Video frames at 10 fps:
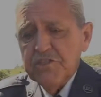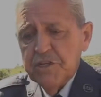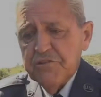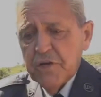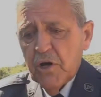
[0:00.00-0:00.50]

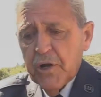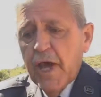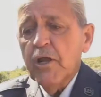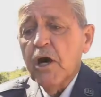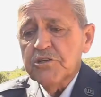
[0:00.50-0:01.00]
difficult.
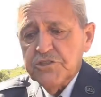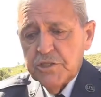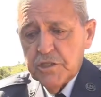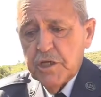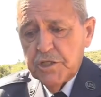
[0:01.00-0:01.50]
I lost
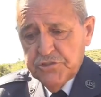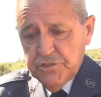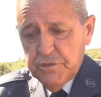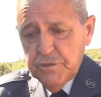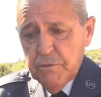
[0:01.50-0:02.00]
a
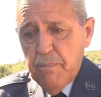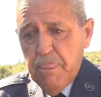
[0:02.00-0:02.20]
cousin